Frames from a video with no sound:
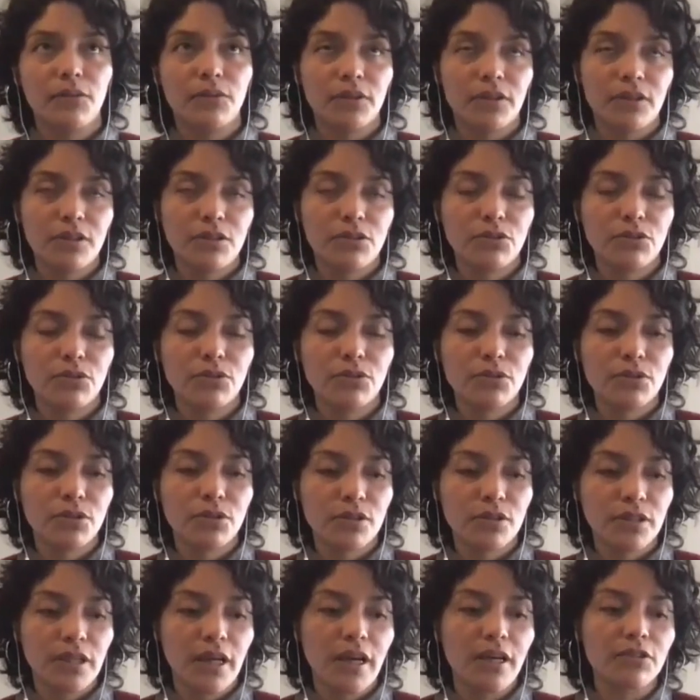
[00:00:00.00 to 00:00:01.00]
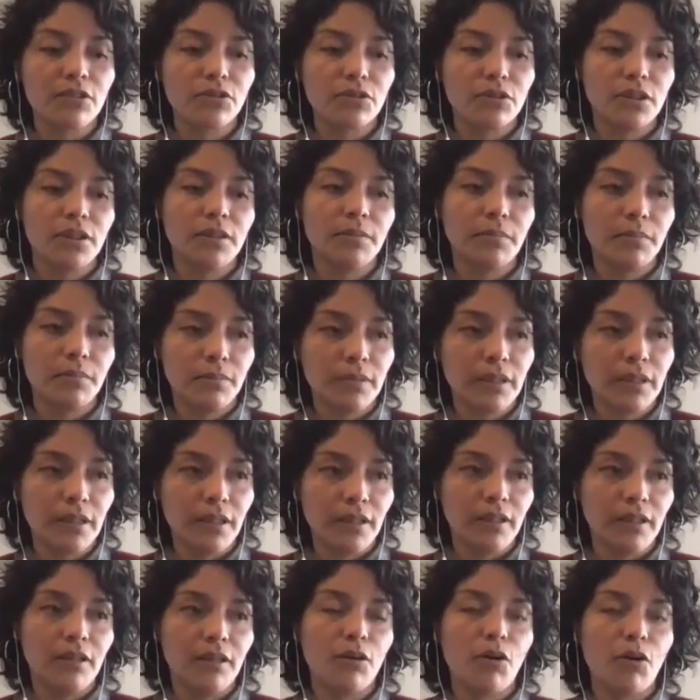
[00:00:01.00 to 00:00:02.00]
or these sources actually
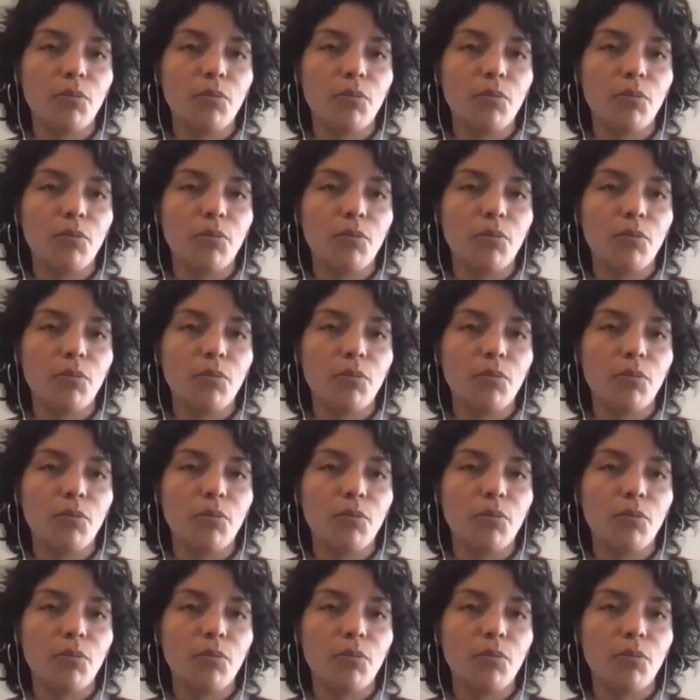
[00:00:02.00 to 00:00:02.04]
uh,